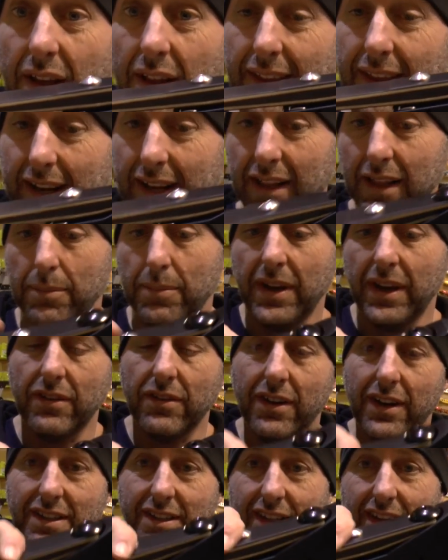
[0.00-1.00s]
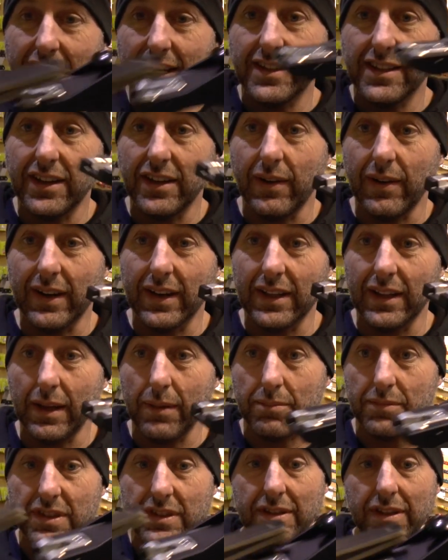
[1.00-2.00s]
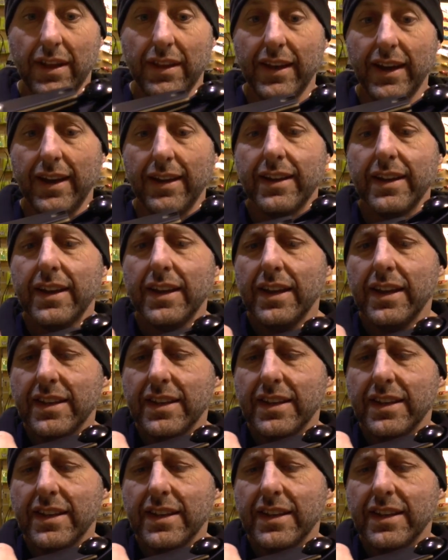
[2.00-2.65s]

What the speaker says: They clip in nice and easy, no unclip, just like that.